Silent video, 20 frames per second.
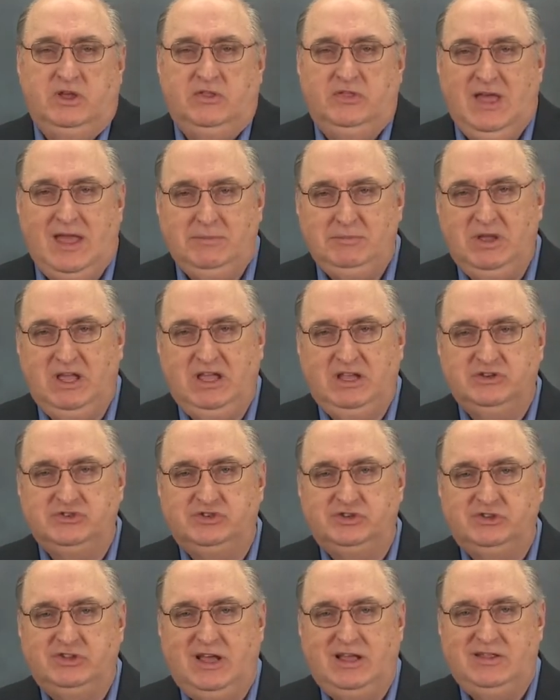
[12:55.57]
That
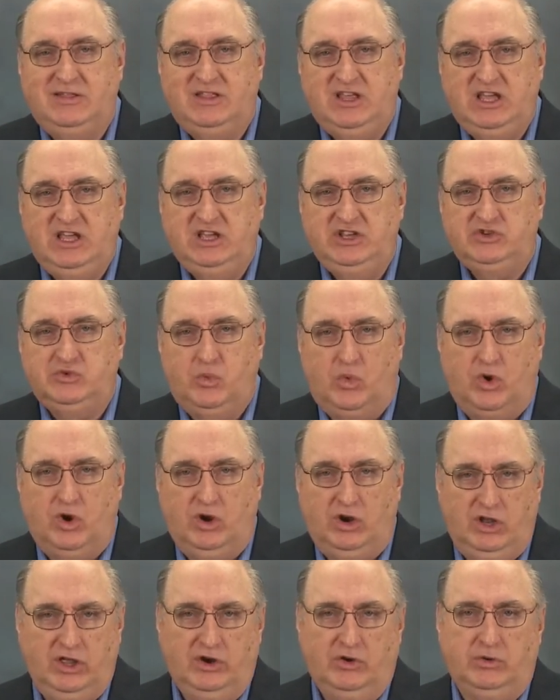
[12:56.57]
means that these
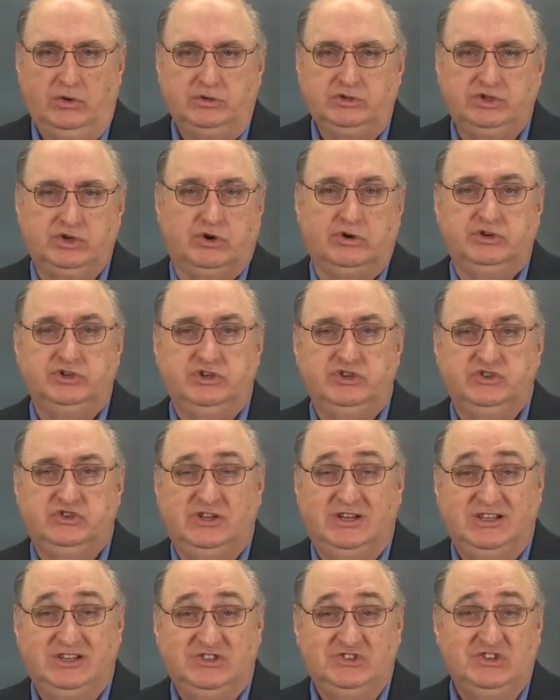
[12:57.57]
were literal churches
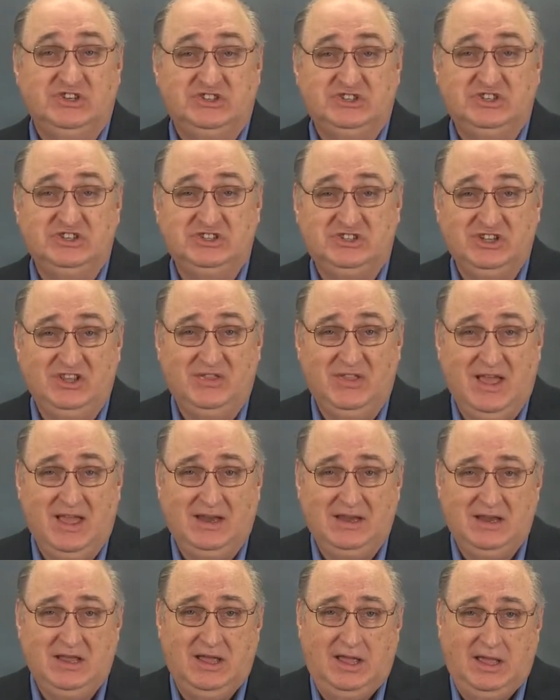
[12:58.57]
in existence in
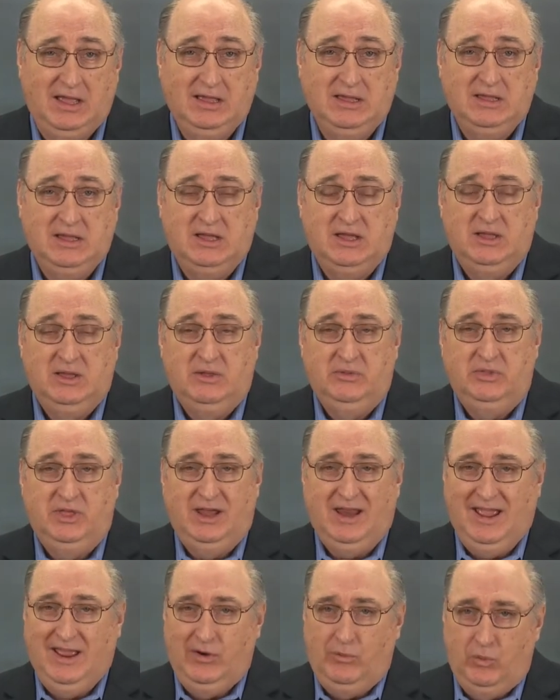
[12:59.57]
that day
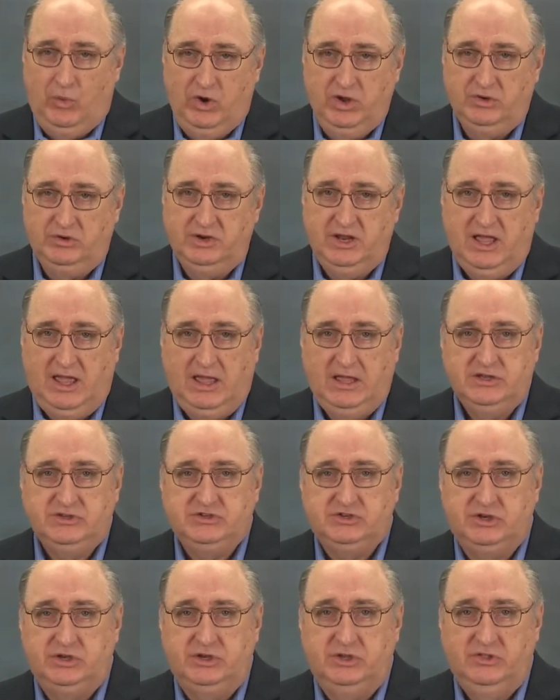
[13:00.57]
that had real
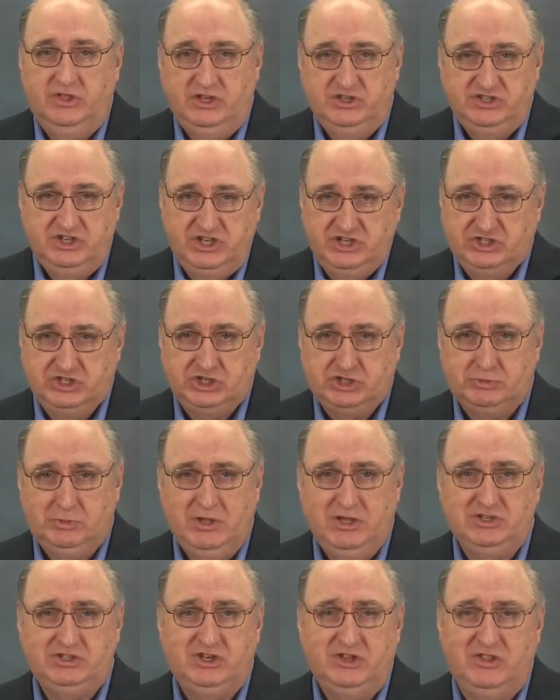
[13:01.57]
needs that Jesus
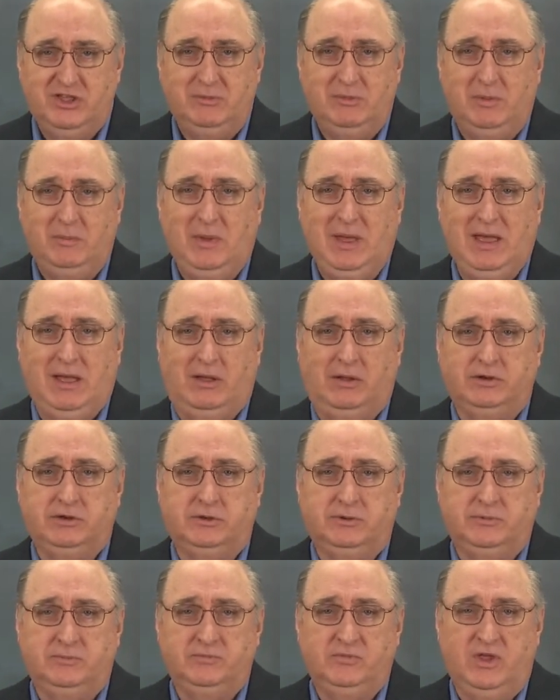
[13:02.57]
speaks to them about.
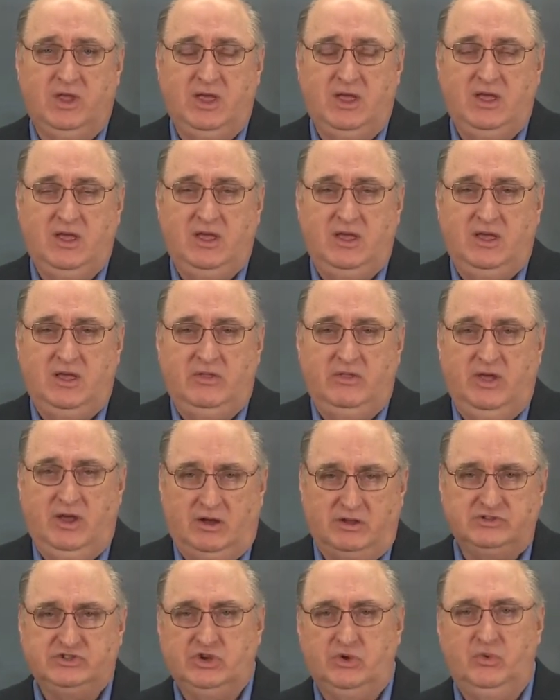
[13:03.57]
They
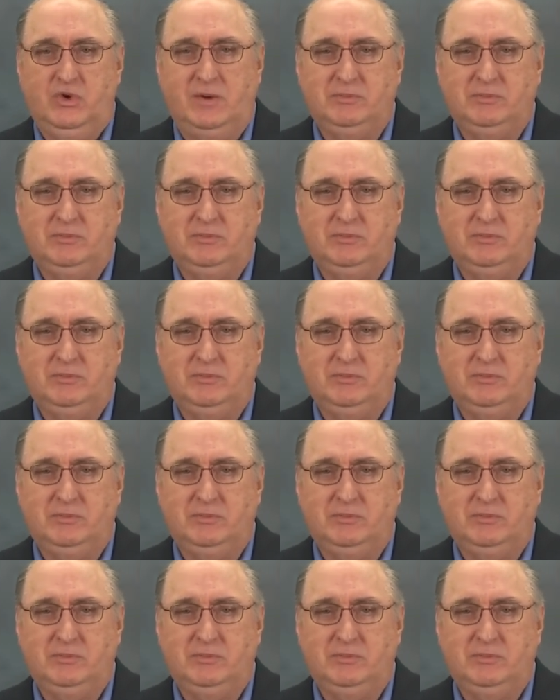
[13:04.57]
also